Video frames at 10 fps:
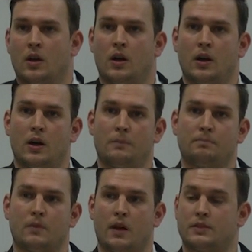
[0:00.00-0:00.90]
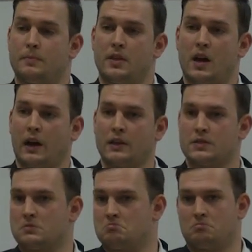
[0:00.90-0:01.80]
Um, to be
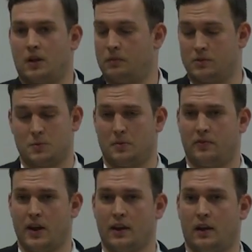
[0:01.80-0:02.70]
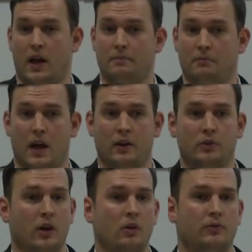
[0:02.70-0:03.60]
honest, uh, just to be frank, I, I
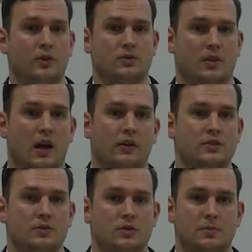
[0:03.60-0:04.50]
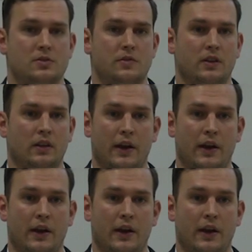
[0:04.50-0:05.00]
don't know for college students specifically.